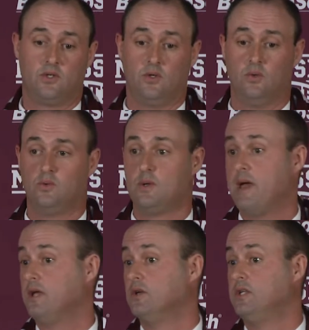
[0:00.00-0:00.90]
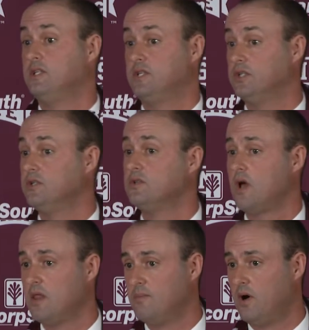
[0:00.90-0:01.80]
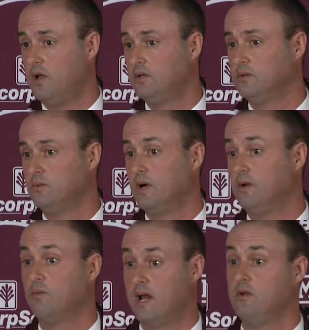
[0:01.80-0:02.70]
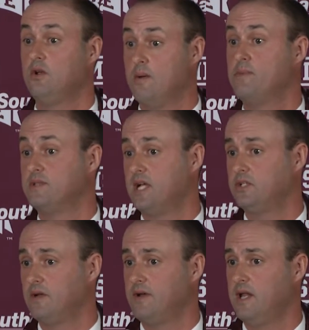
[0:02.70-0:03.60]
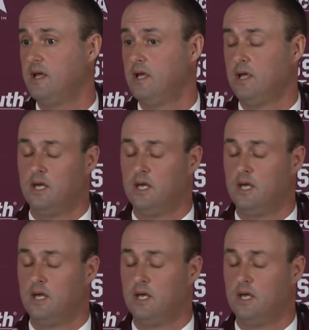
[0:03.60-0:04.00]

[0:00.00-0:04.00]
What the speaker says: to make good decisions on the ball when you're in possession of it.